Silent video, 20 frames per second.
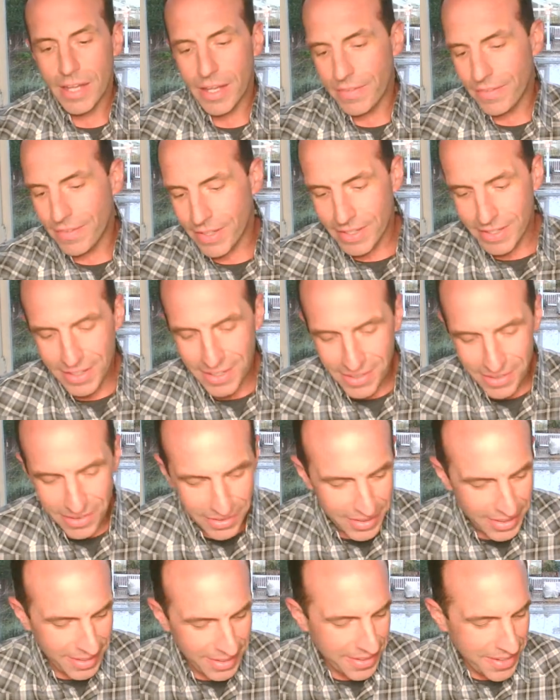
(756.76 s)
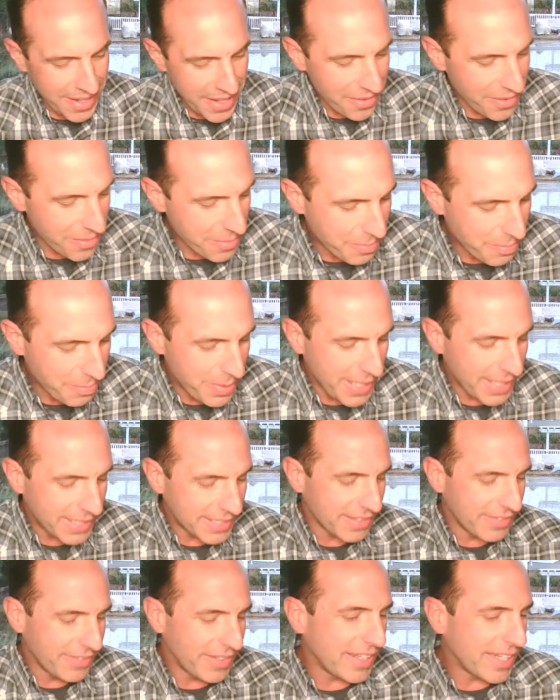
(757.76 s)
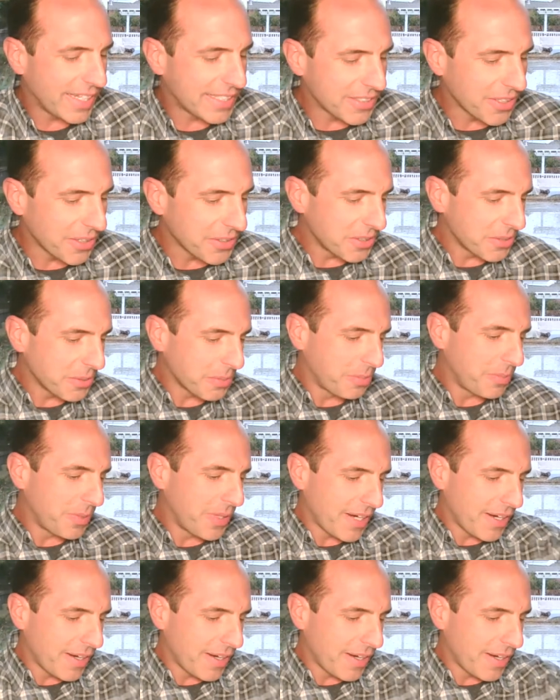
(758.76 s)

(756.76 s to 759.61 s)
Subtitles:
and then the other piece of it that's also